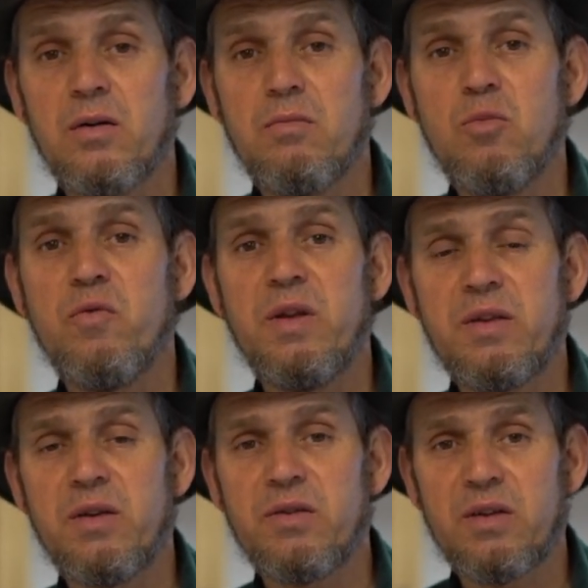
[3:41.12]
moving
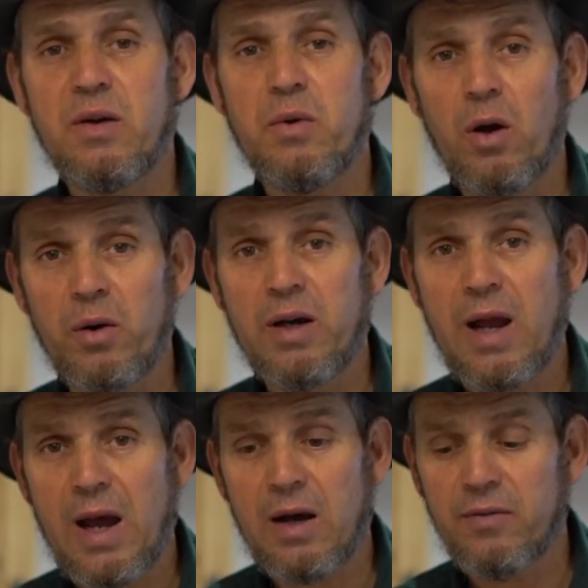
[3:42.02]
things in that we already
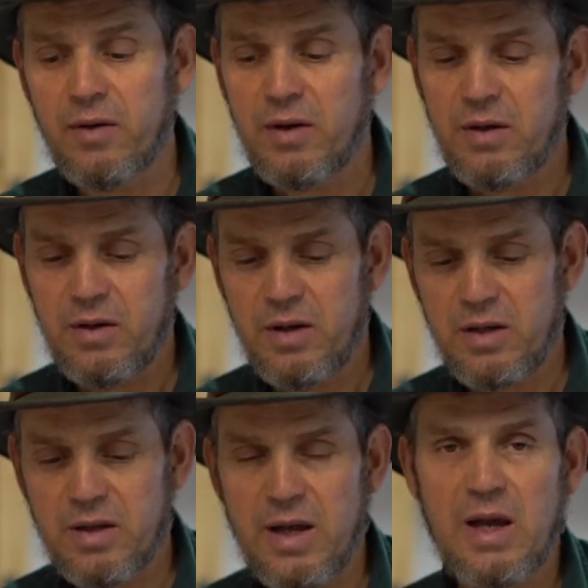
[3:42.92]
have,
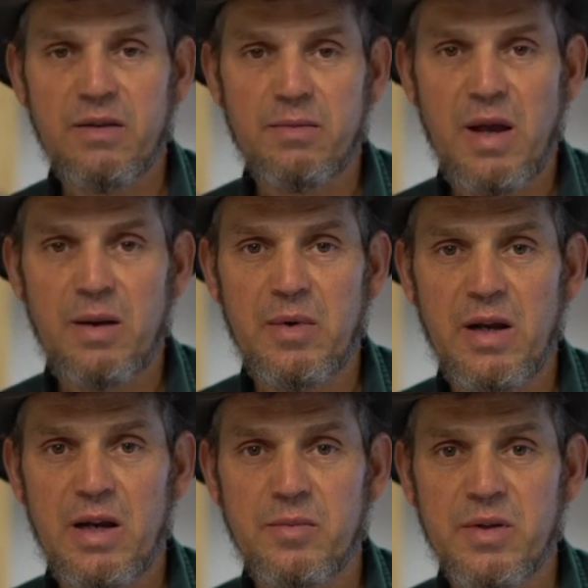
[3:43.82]
and then add some handmade
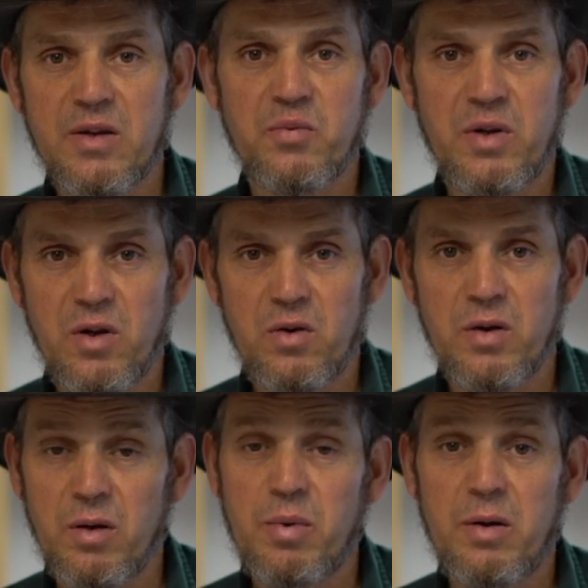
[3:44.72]
items as we go.
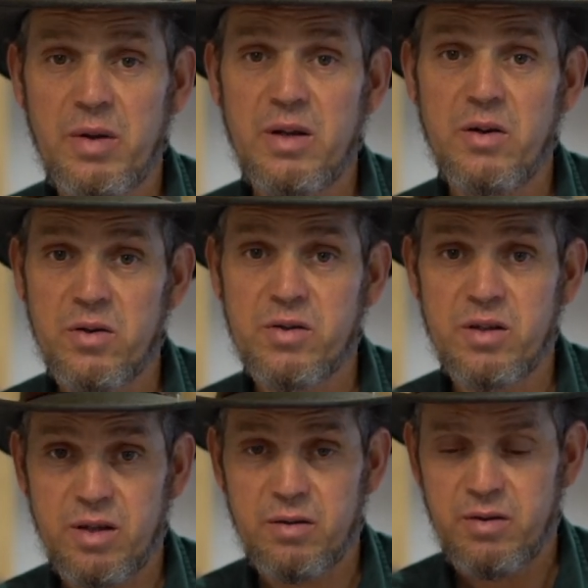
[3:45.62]
It'll probably be years
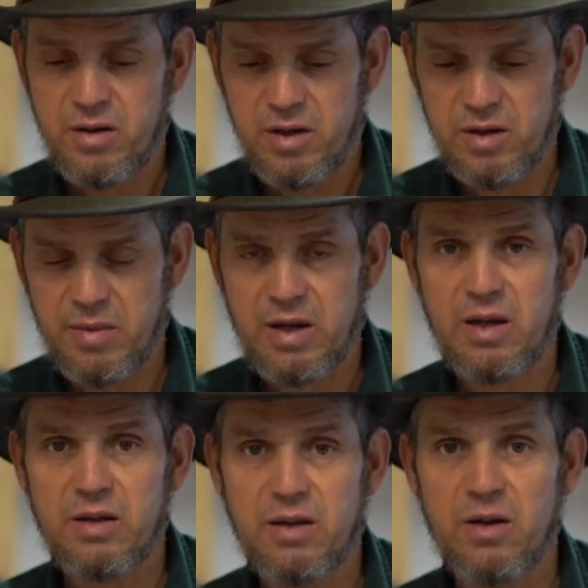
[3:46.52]
in the
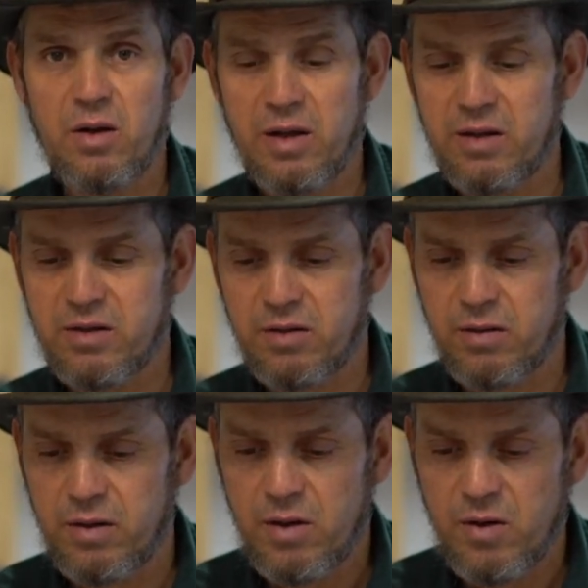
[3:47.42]
making to get all that
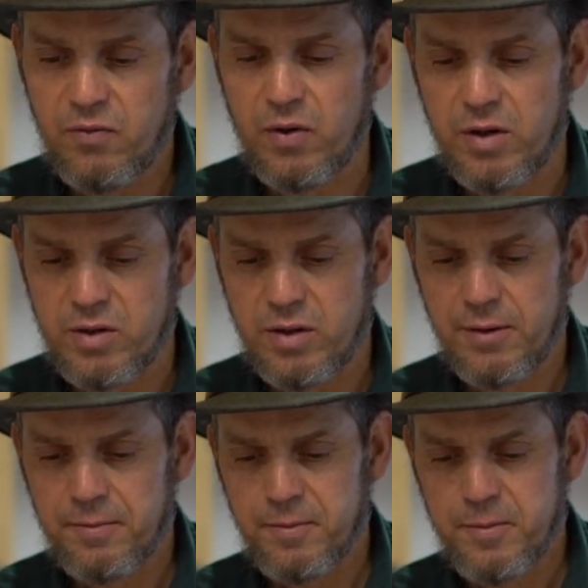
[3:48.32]
furnished.
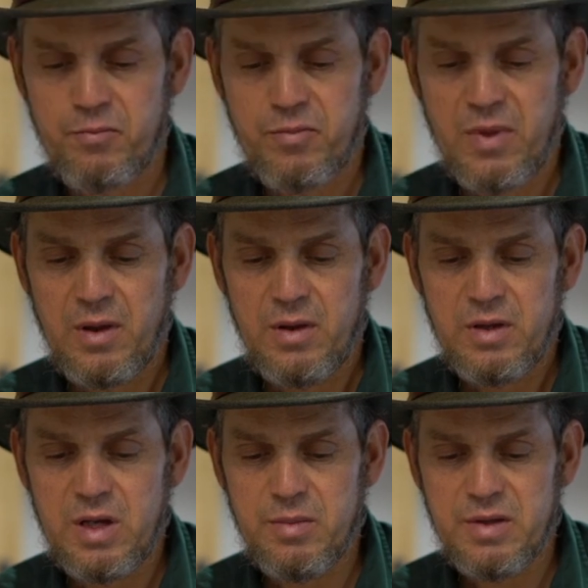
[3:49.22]

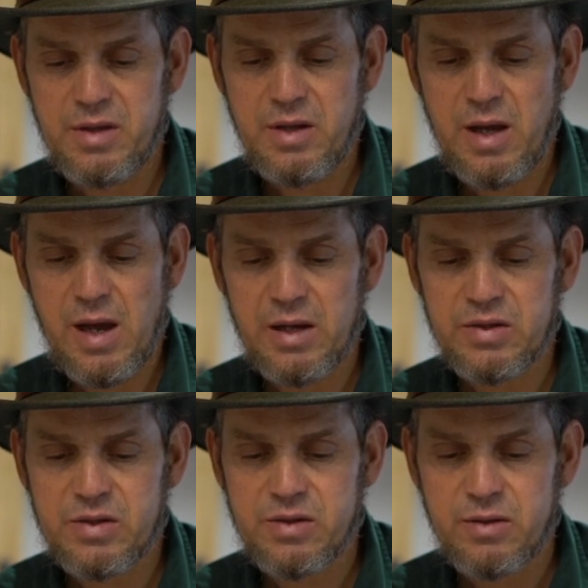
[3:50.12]
Timothy
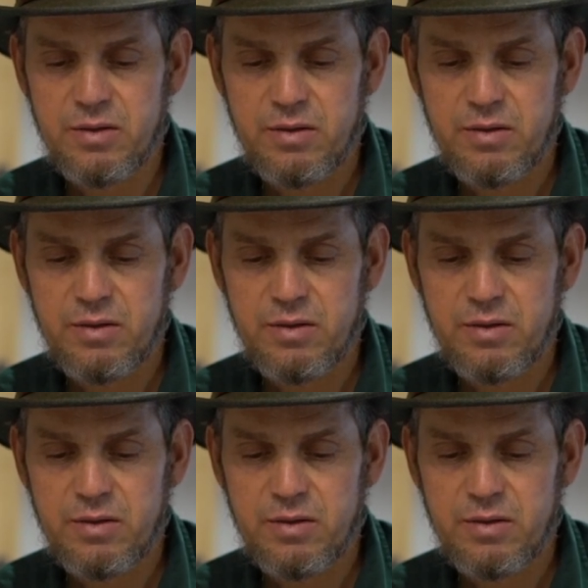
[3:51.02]
asks,